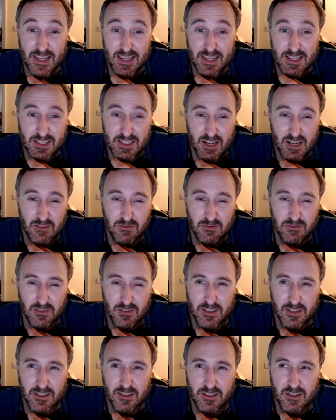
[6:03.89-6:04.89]
It's kind of
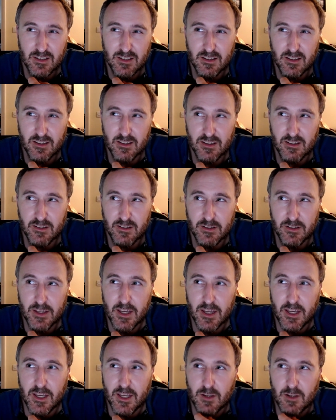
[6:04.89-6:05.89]
like
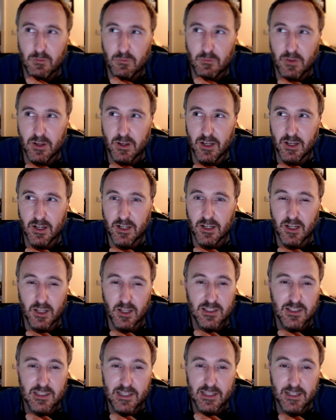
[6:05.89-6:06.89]

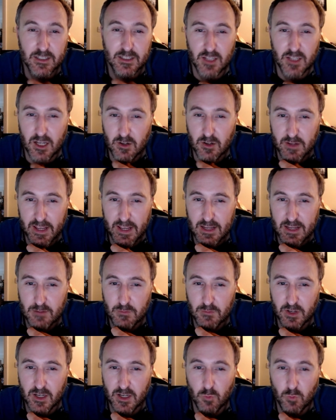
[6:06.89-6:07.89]
gunslinger style game,
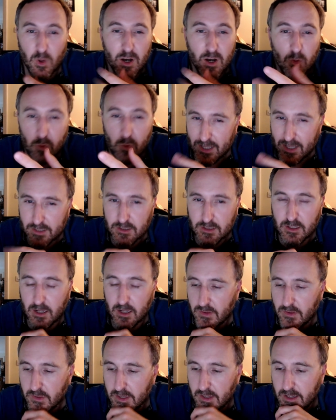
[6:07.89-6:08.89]
Wild West kind
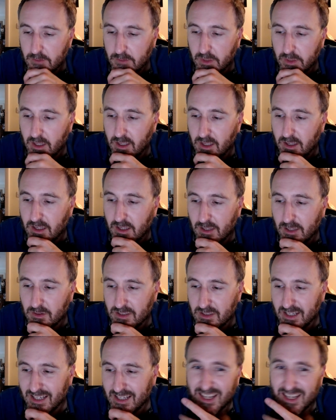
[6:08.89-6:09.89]
of thing, and I was
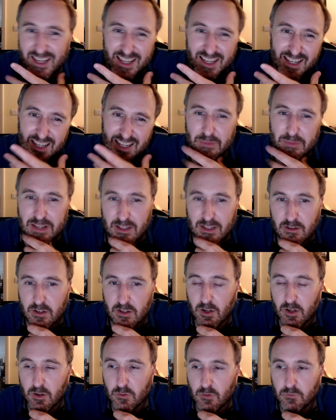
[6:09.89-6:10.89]
like, I mean, you know,